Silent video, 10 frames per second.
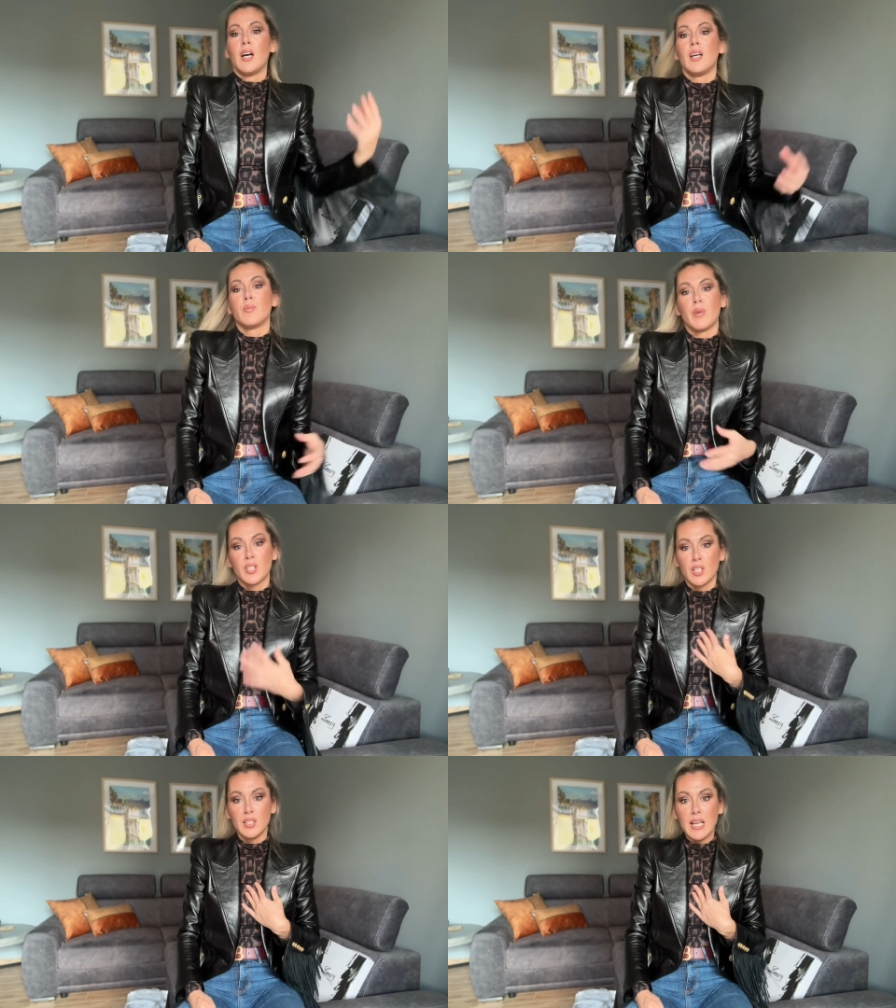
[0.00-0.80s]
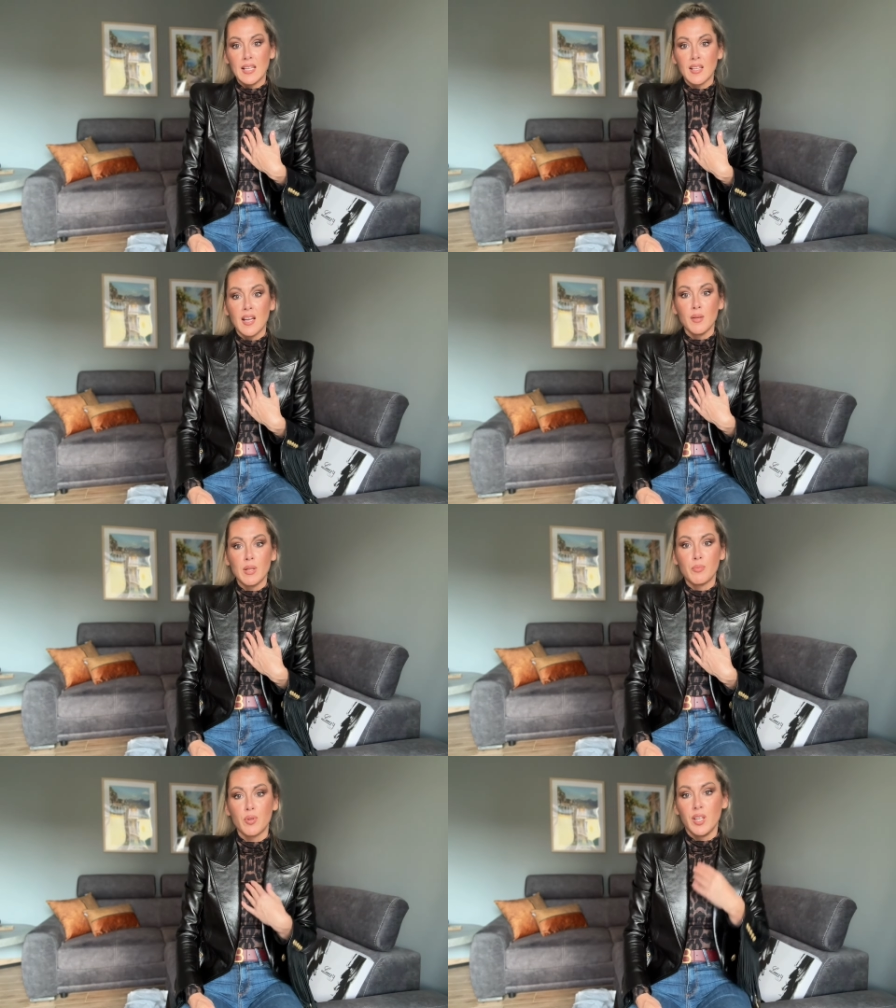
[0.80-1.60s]
especially that
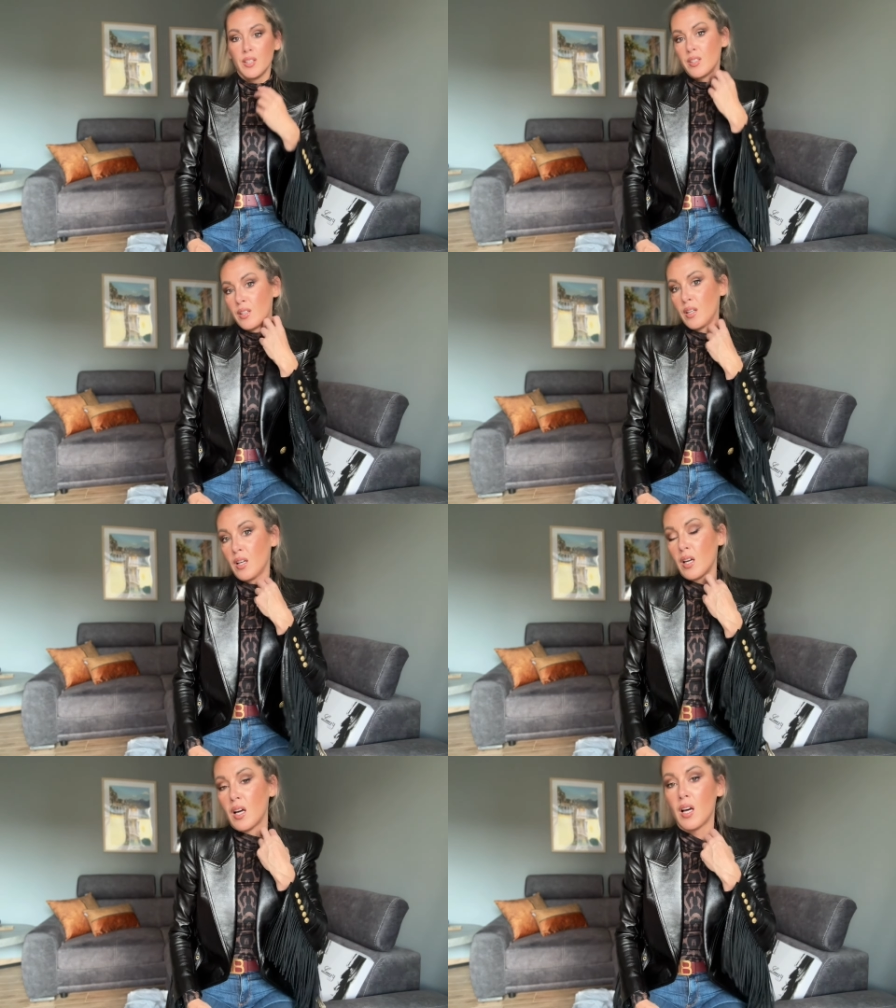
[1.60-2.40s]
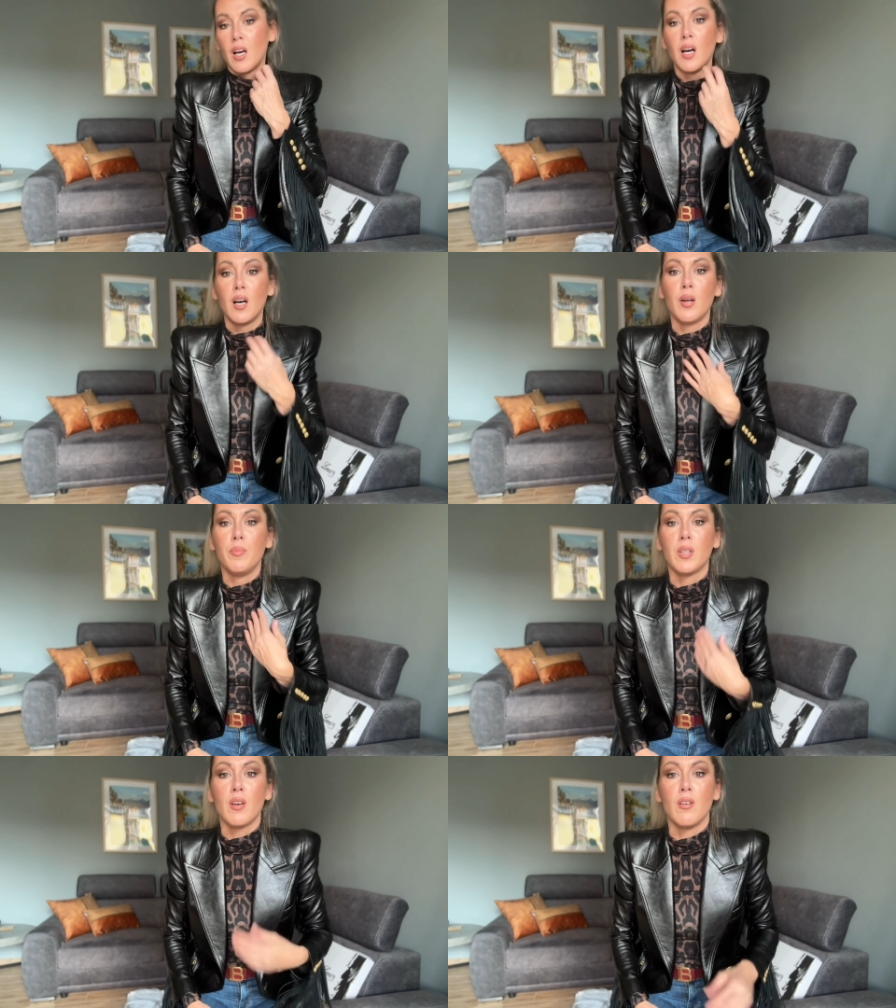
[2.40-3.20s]
animal print, uh,
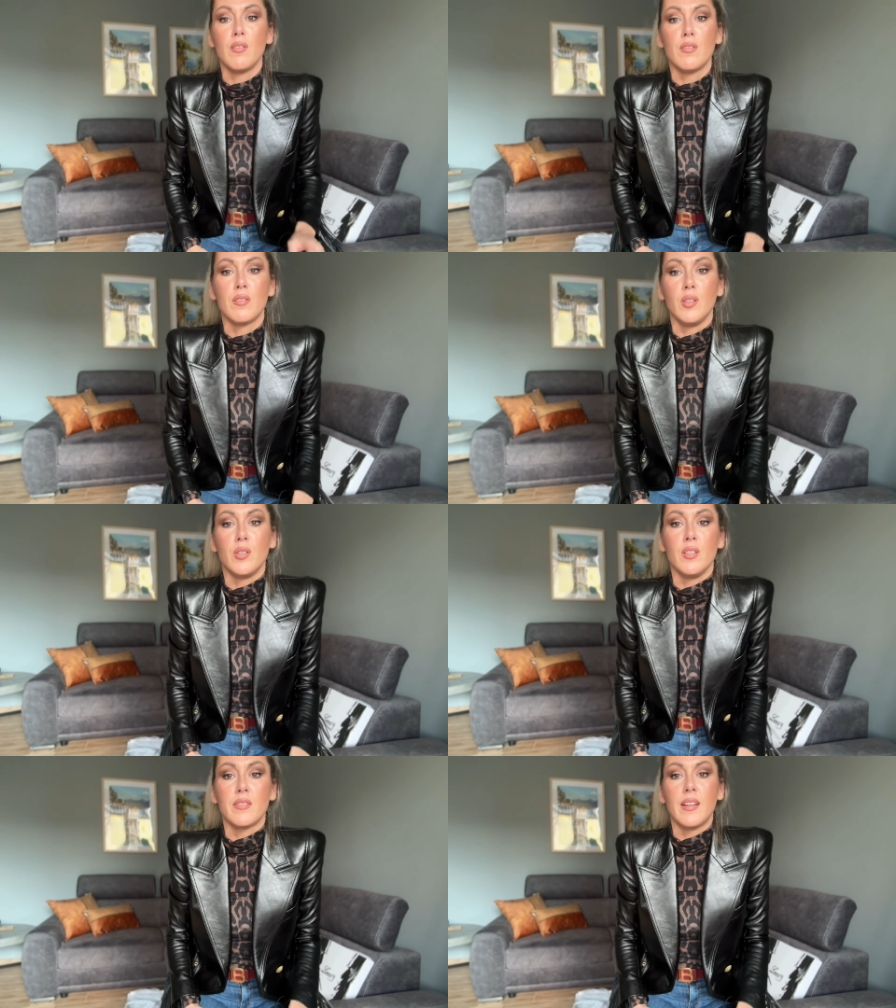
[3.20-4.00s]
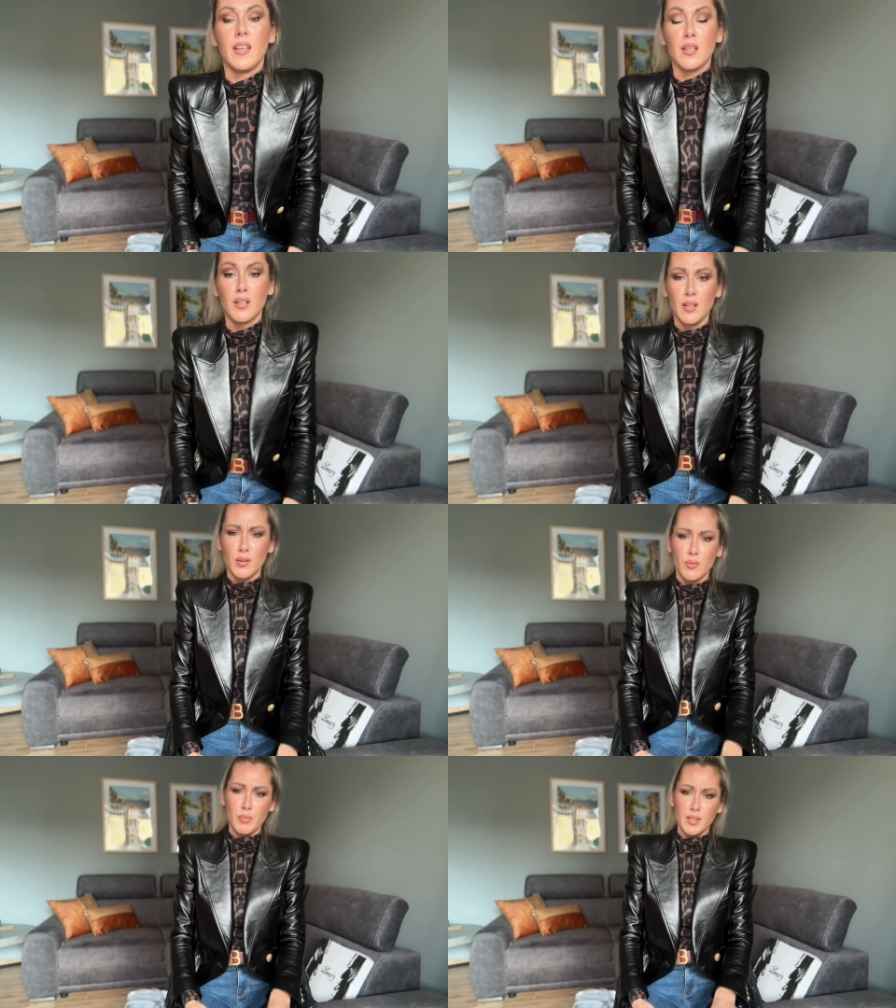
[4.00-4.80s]
because it is like a
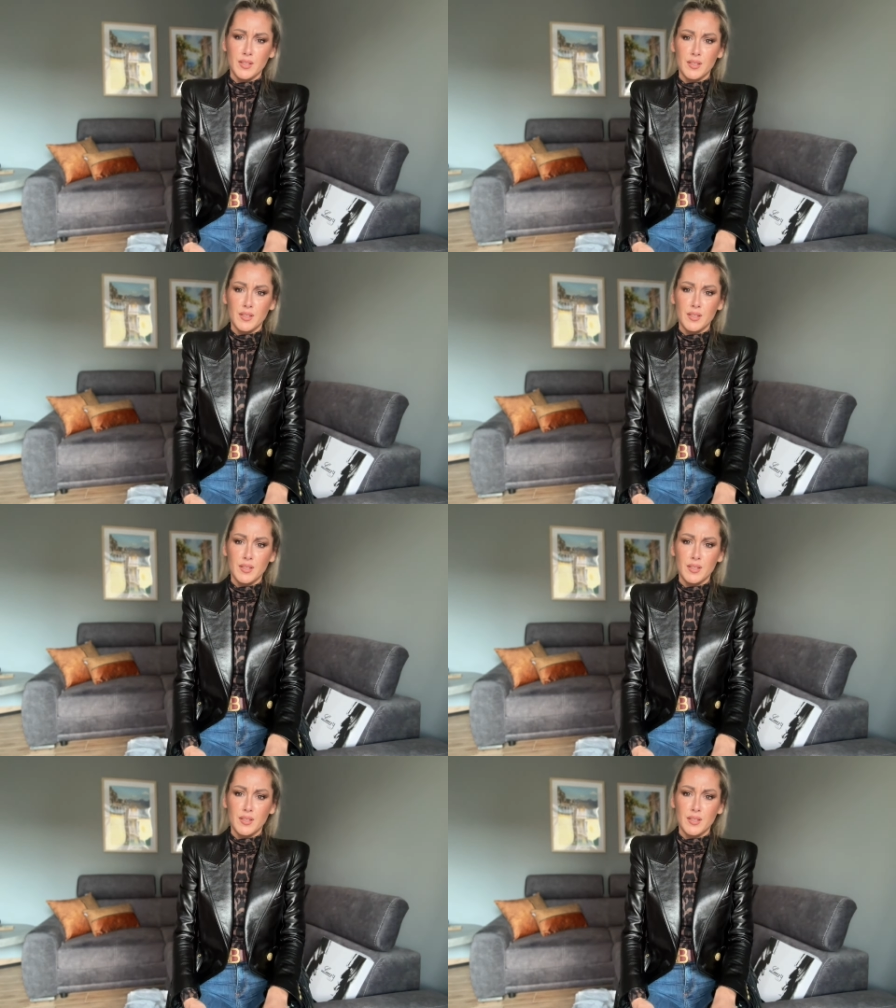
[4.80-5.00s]
little bit